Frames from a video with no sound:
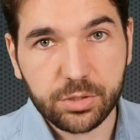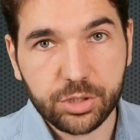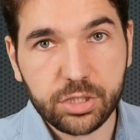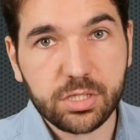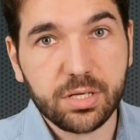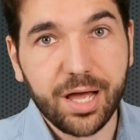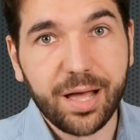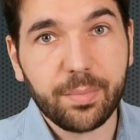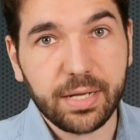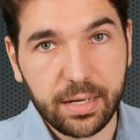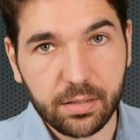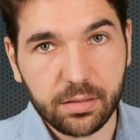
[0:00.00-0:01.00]
just
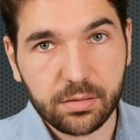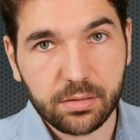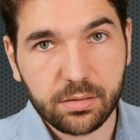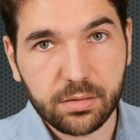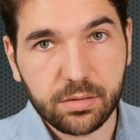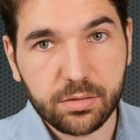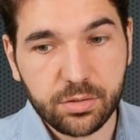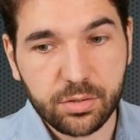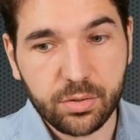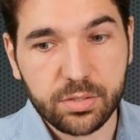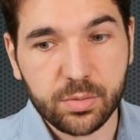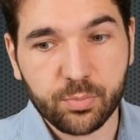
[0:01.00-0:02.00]
nominated,
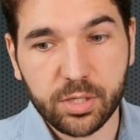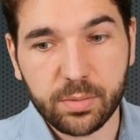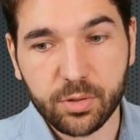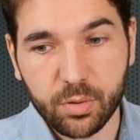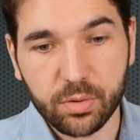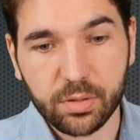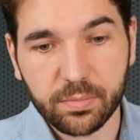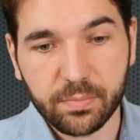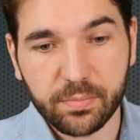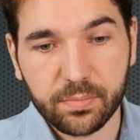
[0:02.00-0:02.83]
to the Supreme Court